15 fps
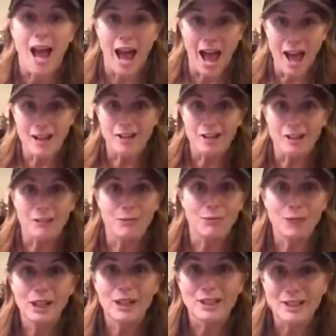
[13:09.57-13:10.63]
Actually,
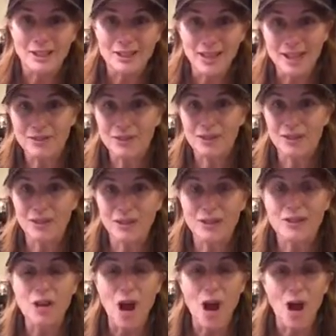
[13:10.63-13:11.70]
really successful
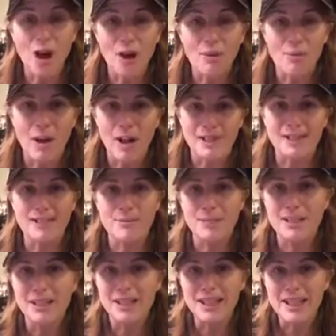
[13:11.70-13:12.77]
girls are bossy
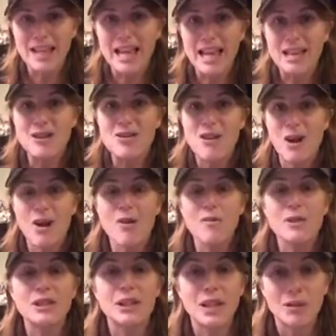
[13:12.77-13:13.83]
because they know
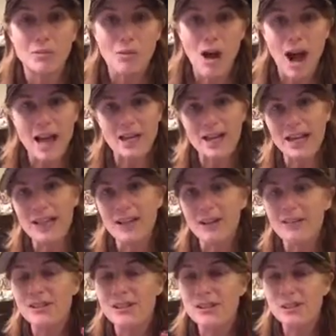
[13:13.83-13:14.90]
what they want, and
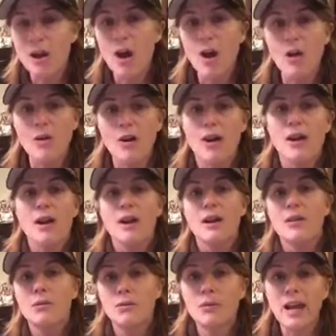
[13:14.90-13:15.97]
they're so
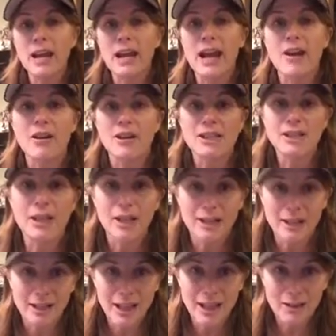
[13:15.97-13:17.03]
great at
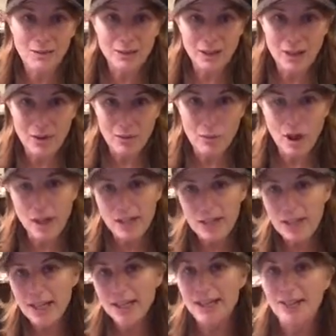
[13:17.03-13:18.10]
articulating what they want,
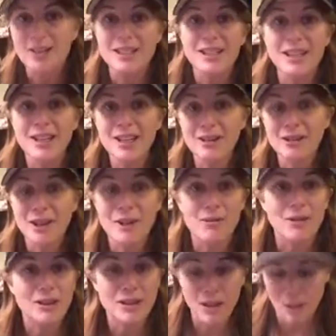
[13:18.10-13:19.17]
and they can articulate
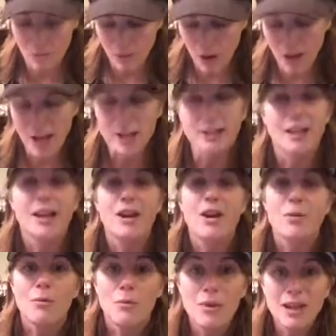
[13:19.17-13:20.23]
what they want
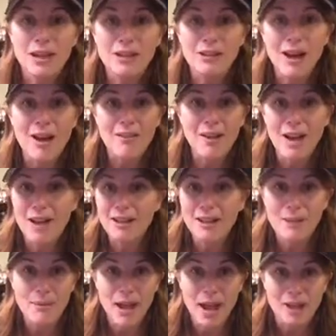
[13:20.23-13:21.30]
with love and
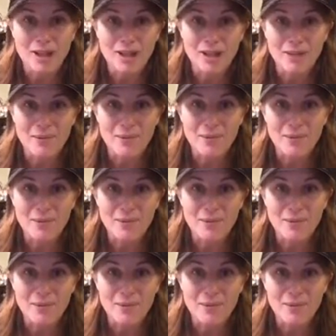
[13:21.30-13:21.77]
compassion.